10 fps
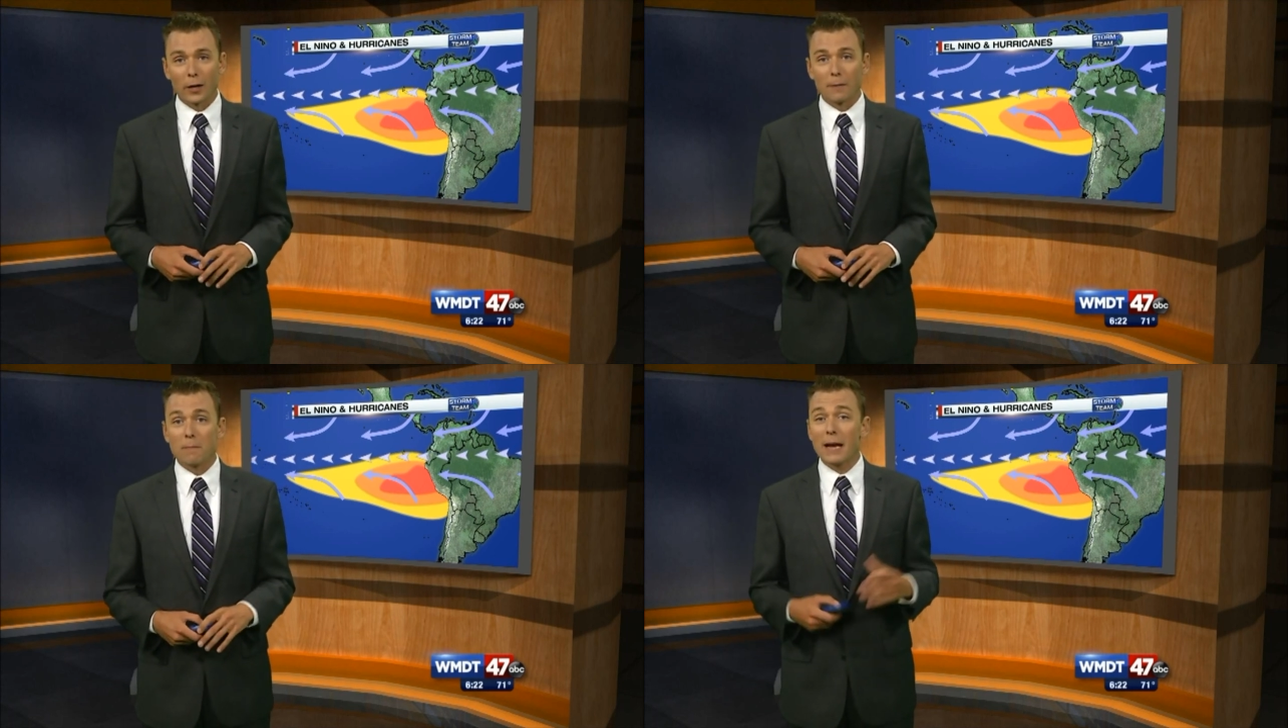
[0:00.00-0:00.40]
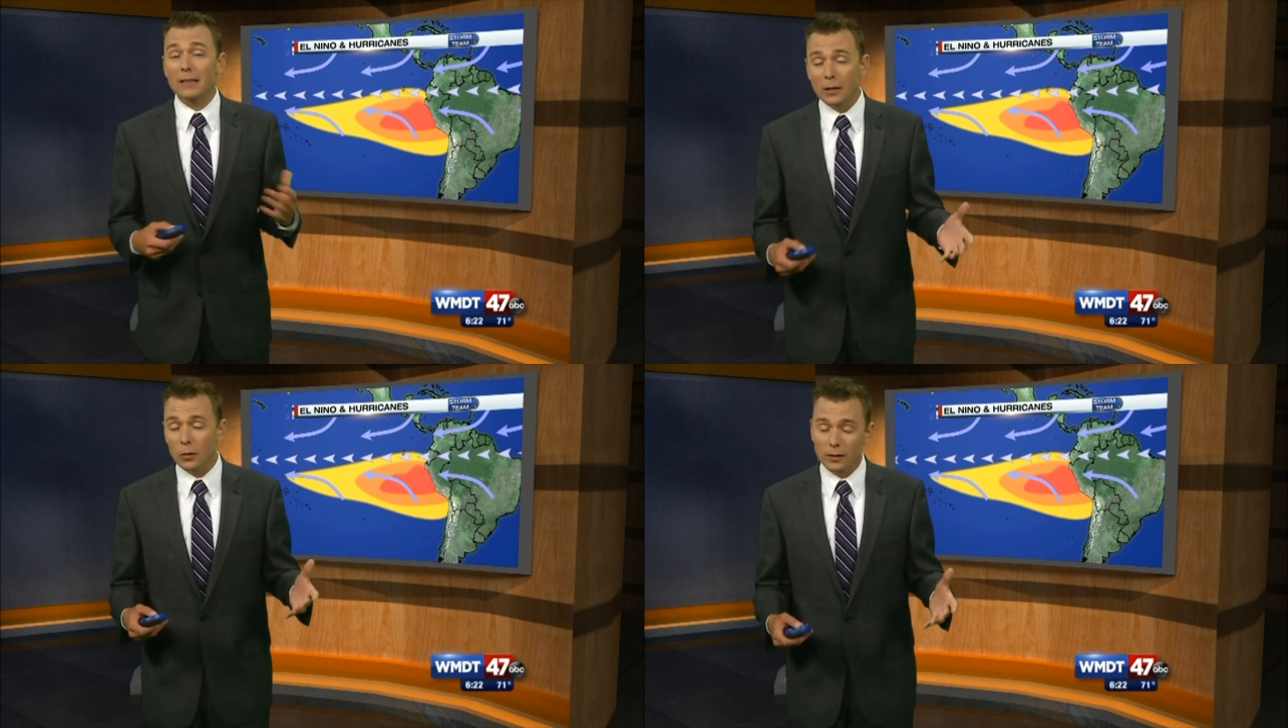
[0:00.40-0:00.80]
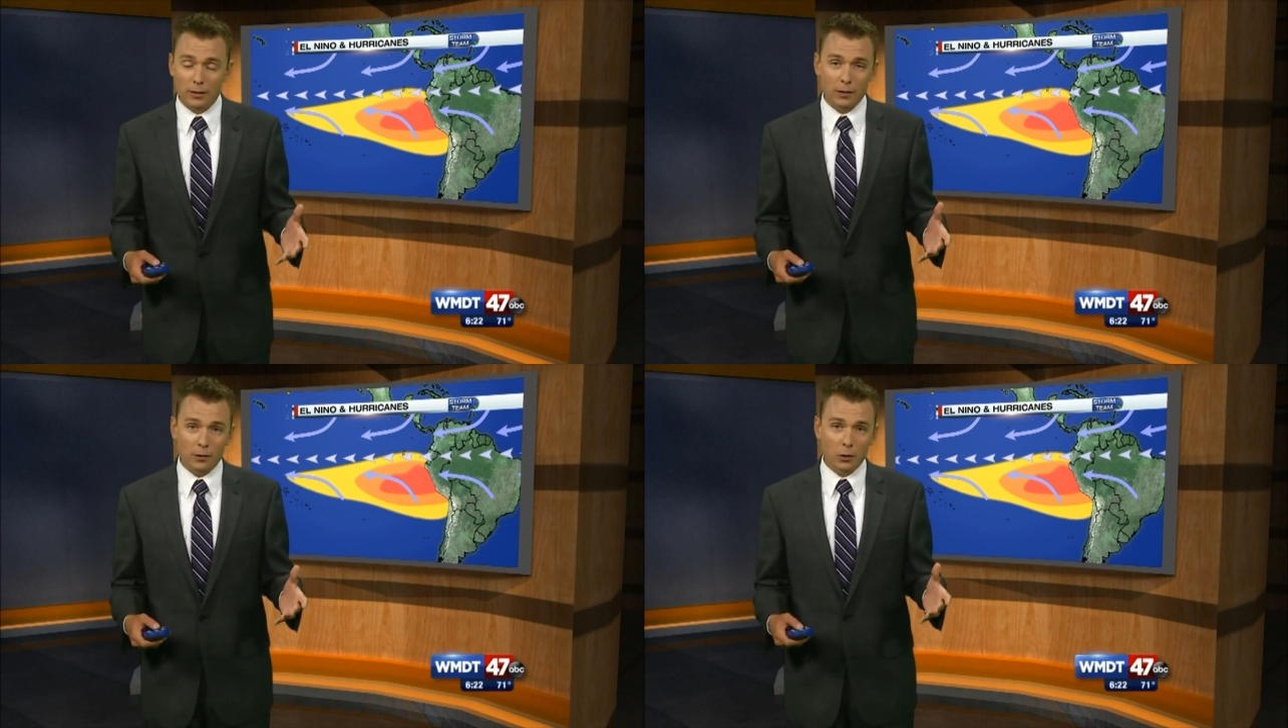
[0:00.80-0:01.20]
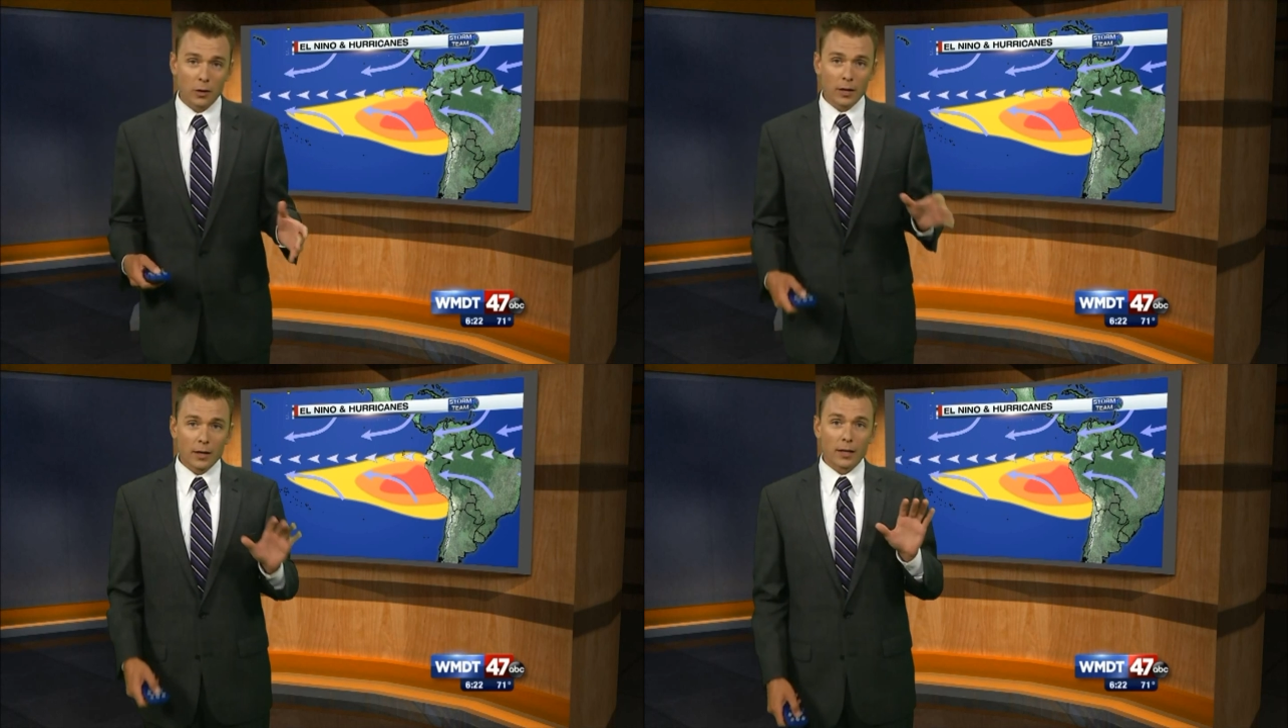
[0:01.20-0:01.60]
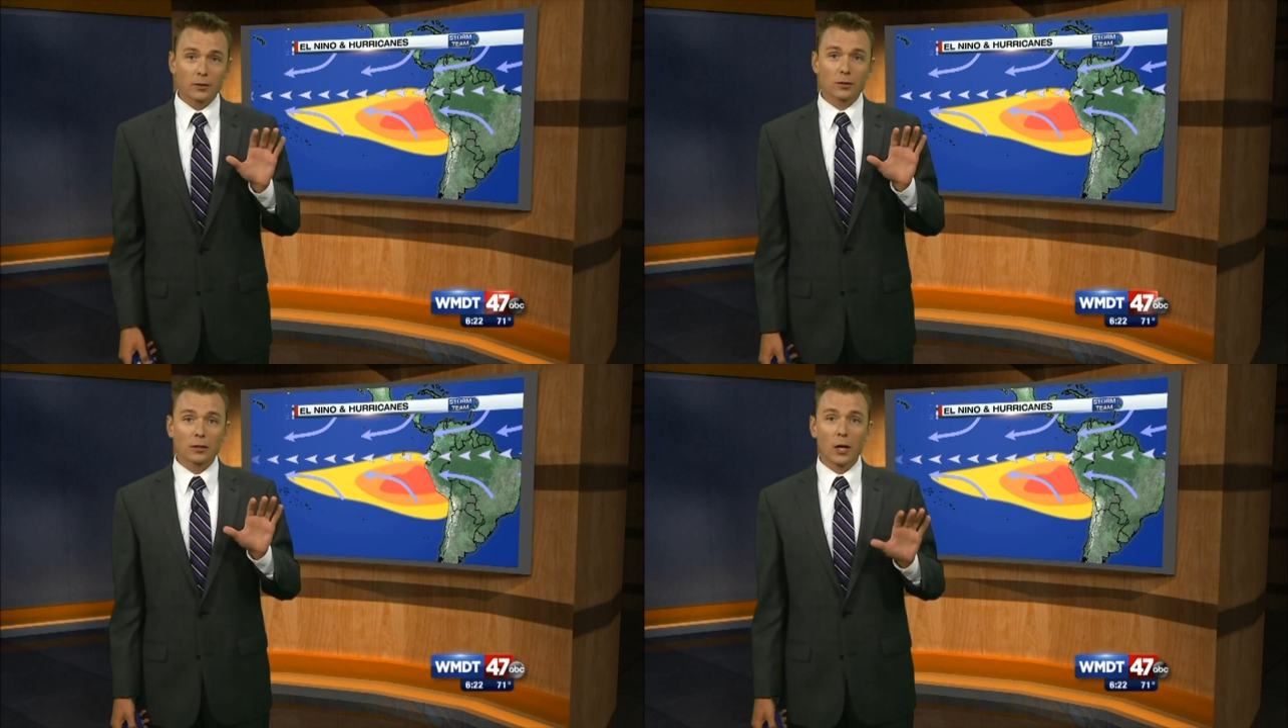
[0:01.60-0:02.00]
And mainly what it's going to do is
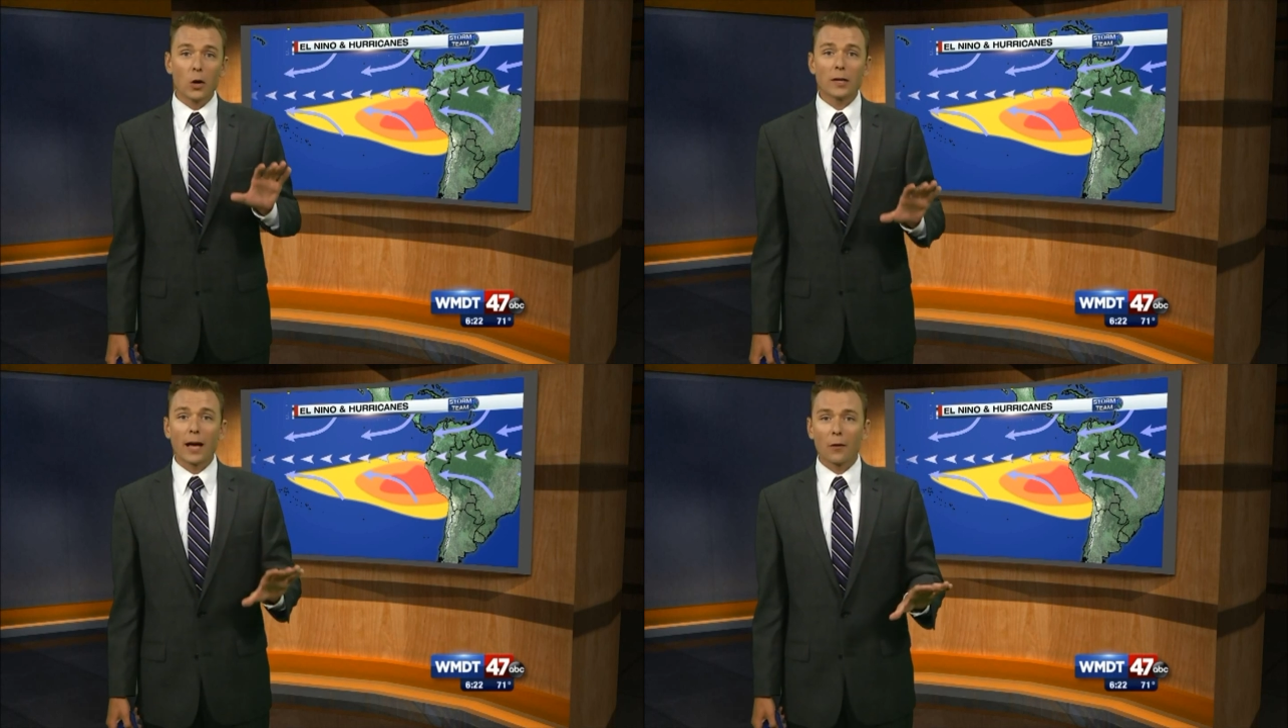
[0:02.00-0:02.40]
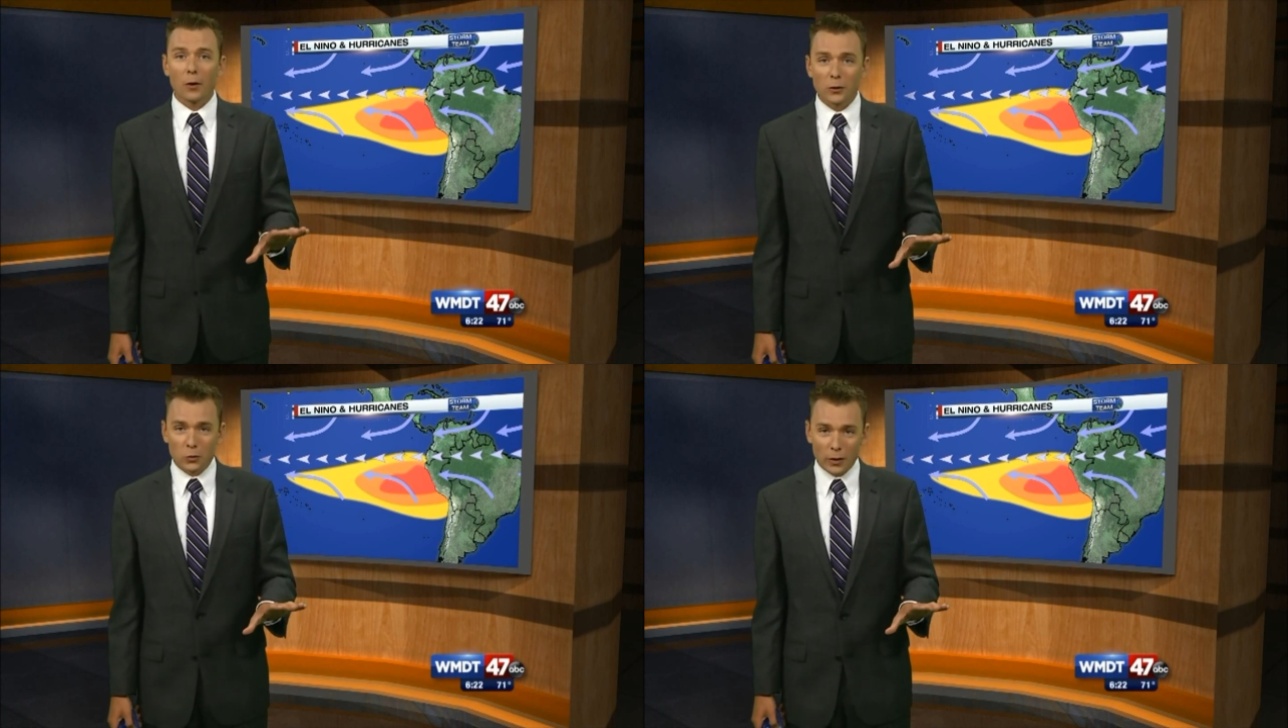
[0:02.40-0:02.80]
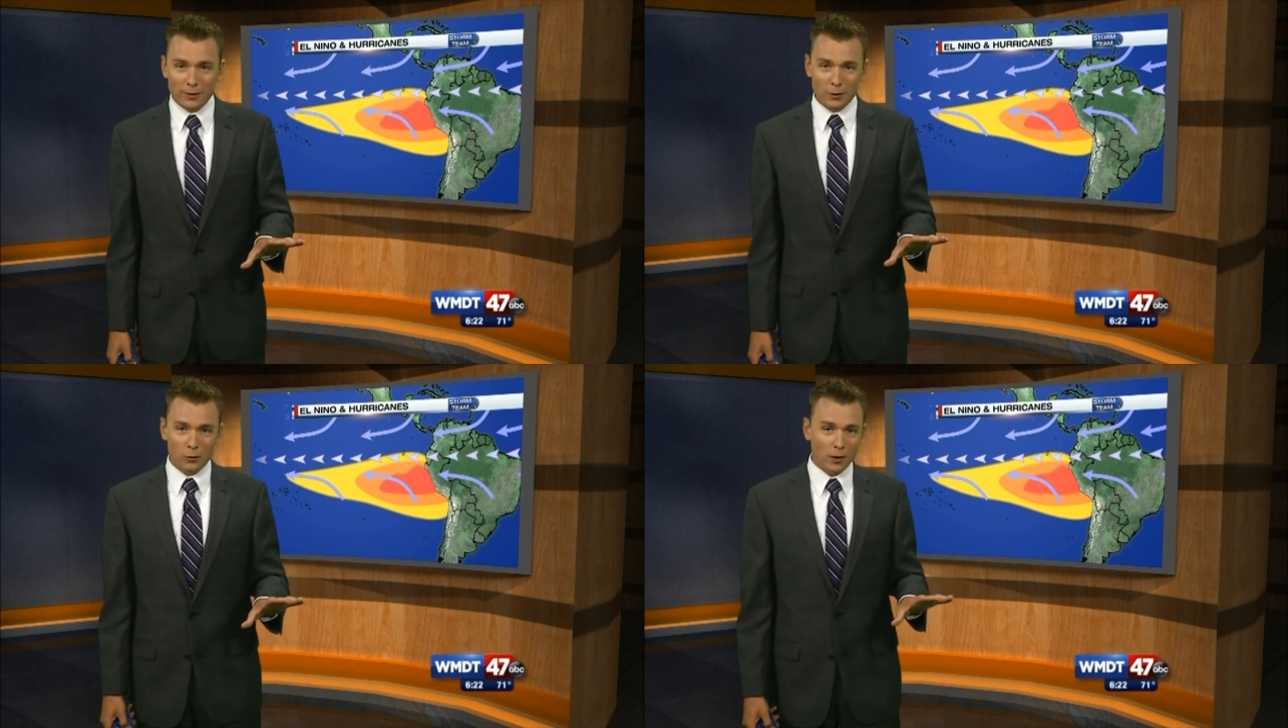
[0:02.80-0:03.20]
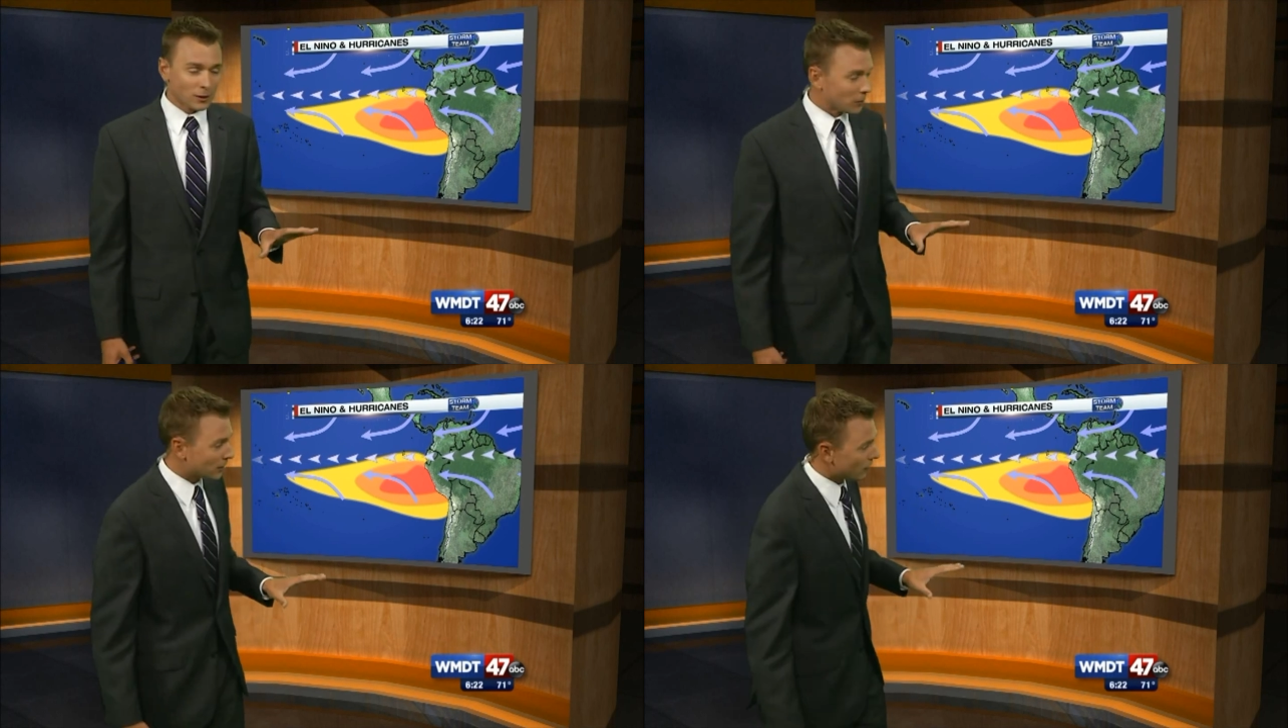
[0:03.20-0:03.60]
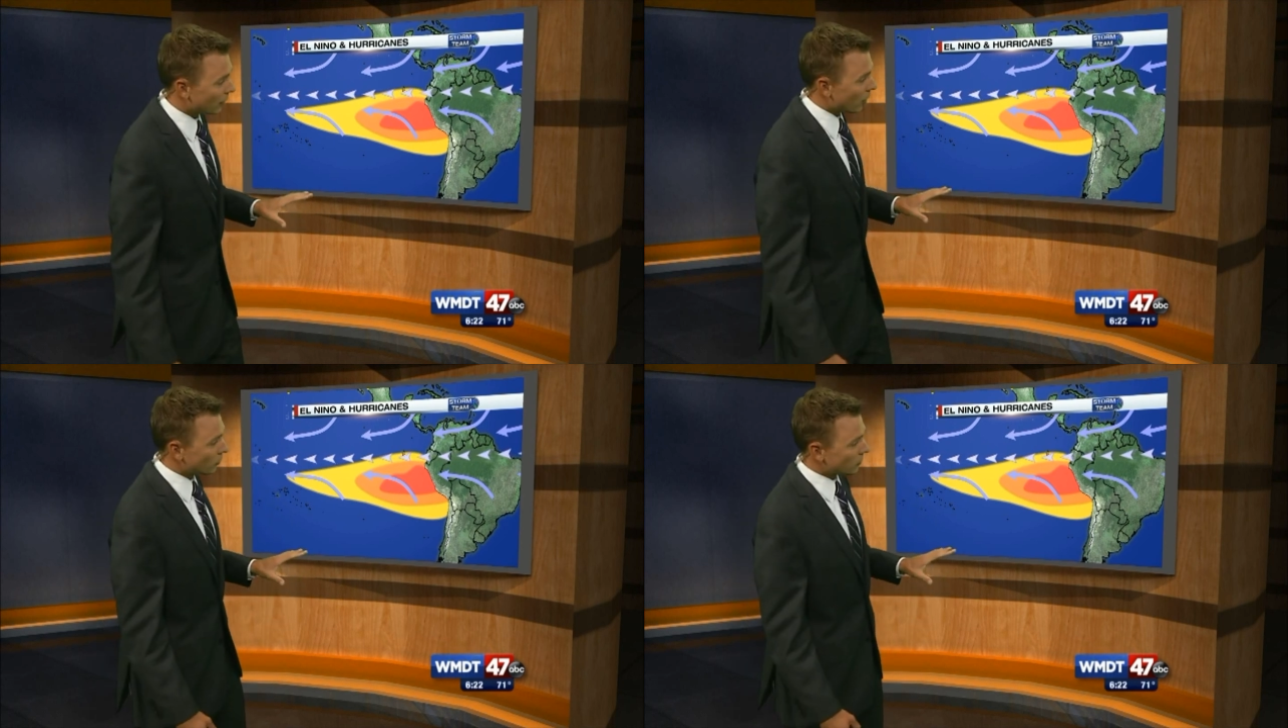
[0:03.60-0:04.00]
slow down those winds across the
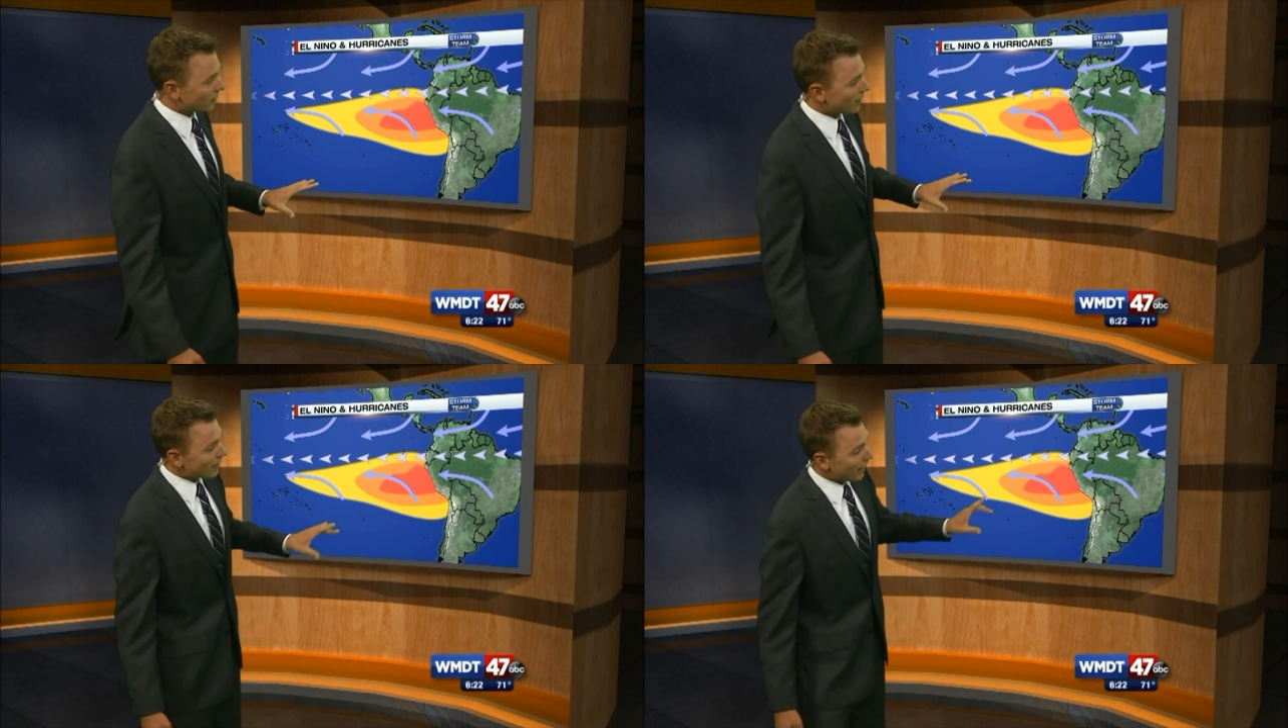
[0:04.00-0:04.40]
Pacific Ocean